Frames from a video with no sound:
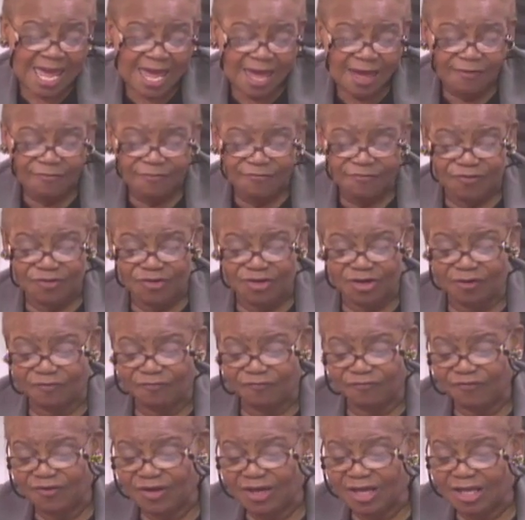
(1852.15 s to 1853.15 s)
If
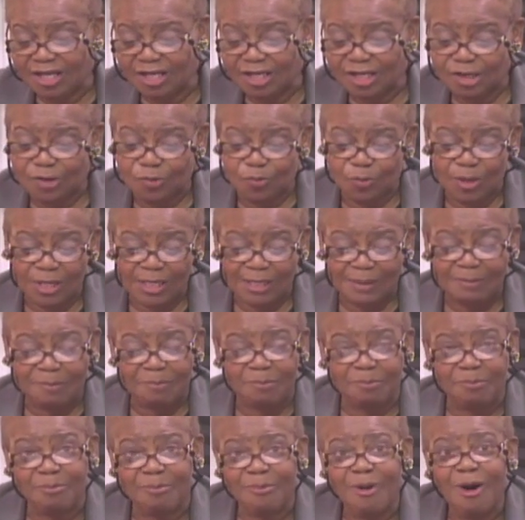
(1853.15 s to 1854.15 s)
you fill it with
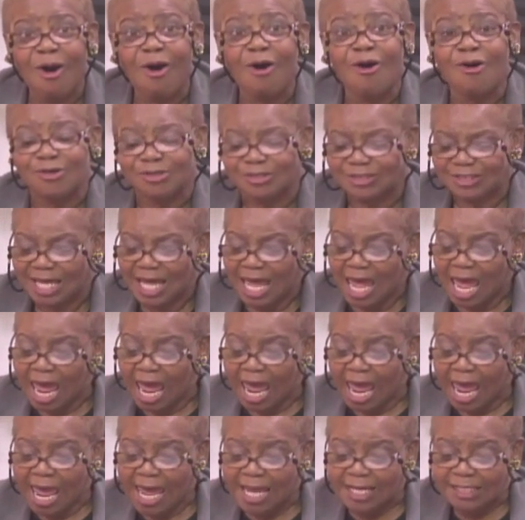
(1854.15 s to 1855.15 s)
moss
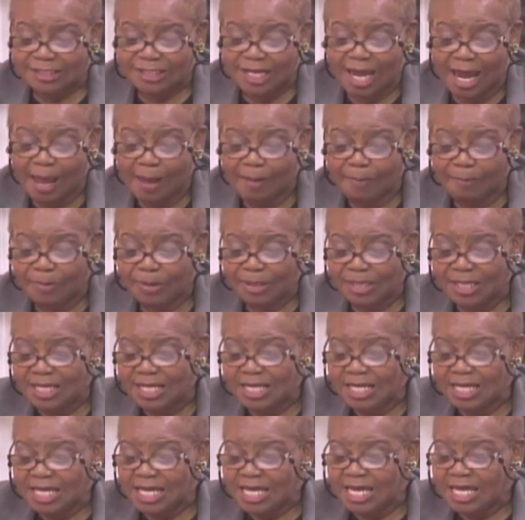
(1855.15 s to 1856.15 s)
and dab
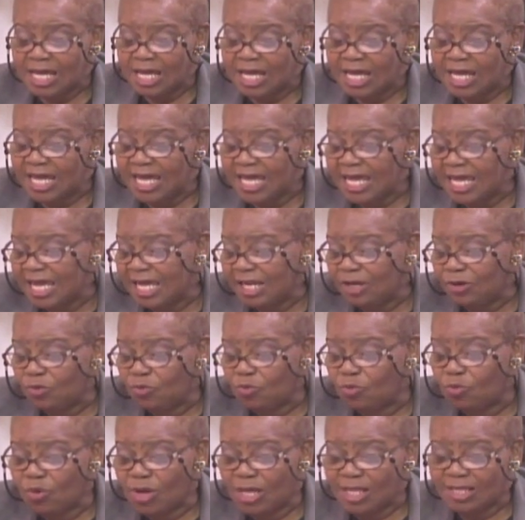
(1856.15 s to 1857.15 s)
it
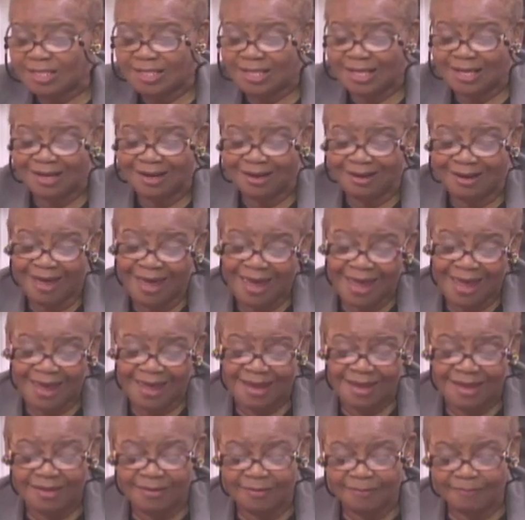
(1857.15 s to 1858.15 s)
with
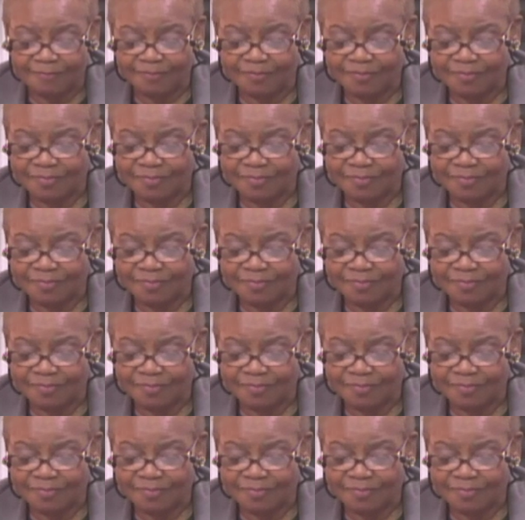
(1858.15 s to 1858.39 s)
clay,